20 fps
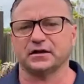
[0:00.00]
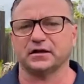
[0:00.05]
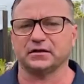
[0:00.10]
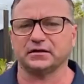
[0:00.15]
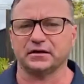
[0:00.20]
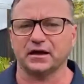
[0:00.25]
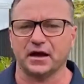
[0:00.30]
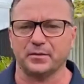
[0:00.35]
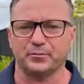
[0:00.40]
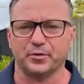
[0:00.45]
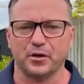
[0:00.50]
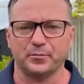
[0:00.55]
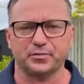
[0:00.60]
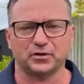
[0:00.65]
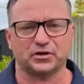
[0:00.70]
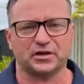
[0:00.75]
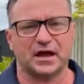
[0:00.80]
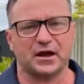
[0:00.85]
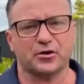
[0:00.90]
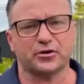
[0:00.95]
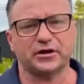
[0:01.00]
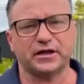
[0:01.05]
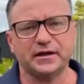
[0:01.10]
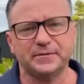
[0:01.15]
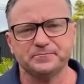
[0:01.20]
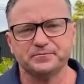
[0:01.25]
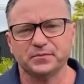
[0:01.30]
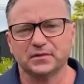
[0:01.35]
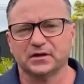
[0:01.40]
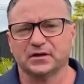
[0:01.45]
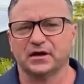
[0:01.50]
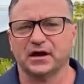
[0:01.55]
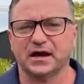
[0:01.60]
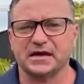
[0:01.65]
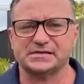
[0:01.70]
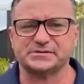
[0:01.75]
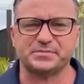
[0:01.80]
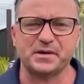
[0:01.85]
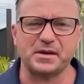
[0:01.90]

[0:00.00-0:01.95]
in popularity as